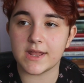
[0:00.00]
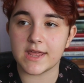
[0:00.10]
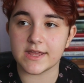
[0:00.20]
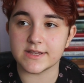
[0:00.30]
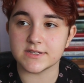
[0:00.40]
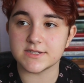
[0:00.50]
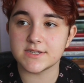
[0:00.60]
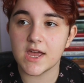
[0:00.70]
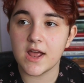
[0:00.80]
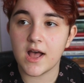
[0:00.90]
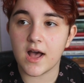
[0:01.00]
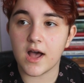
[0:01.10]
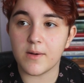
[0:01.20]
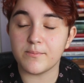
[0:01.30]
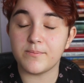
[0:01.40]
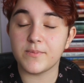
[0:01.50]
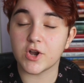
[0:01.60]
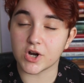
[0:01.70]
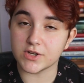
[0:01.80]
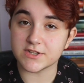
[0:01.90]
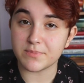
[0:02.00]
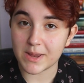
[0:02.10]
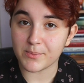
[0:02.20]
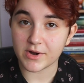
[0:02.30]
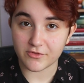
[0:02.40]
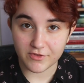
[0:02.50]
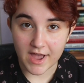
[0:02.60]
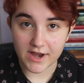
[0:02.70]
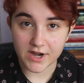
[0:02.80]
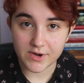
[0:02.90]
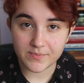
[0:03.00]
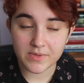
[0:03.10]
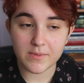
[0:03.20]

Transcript: is Girls of Paper and Fire.